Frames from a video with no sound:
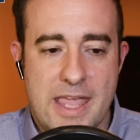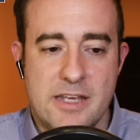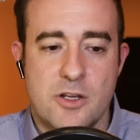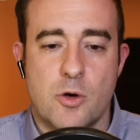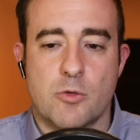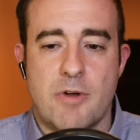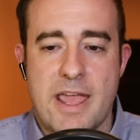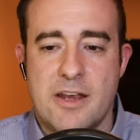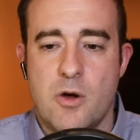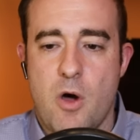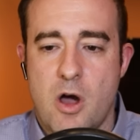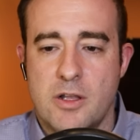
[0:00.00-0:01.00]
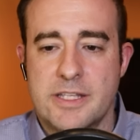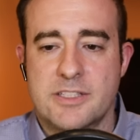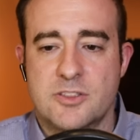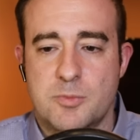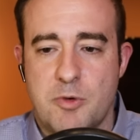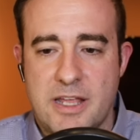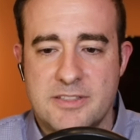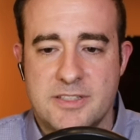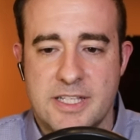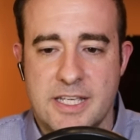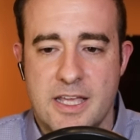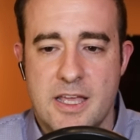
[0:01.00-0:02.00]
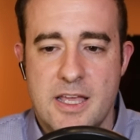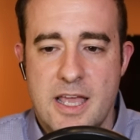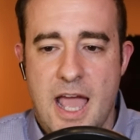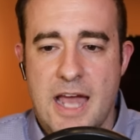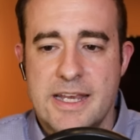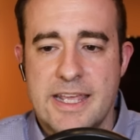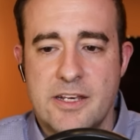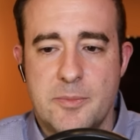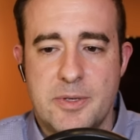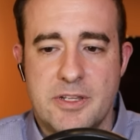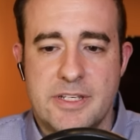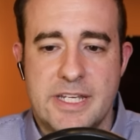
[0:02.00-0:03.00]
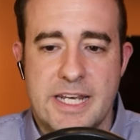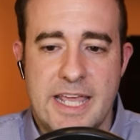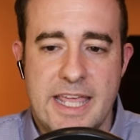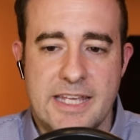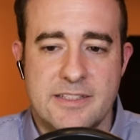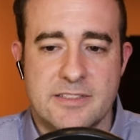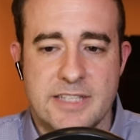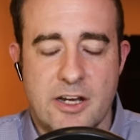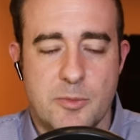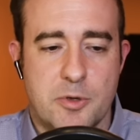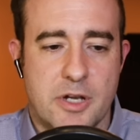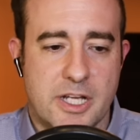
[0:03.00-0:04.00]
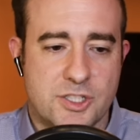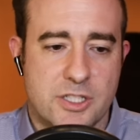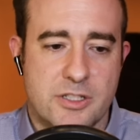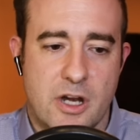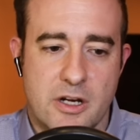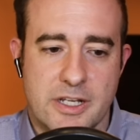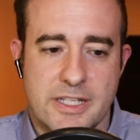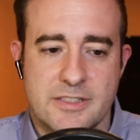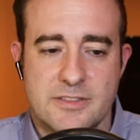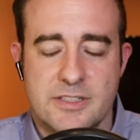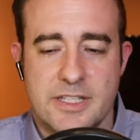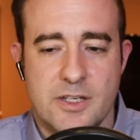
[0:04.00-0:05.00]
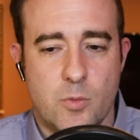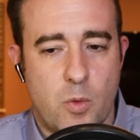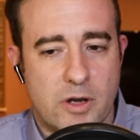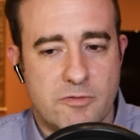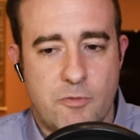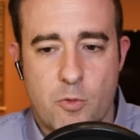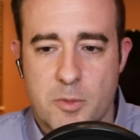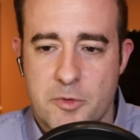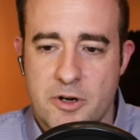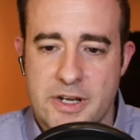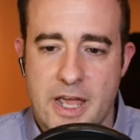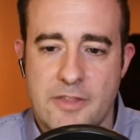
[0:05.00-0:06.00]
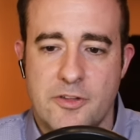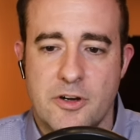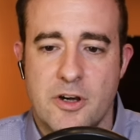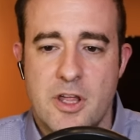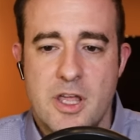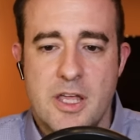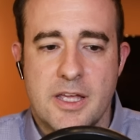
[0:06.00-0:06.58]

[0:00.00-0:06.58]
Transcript: and Orano all expressing an inability to hit desired production targets in one form or another.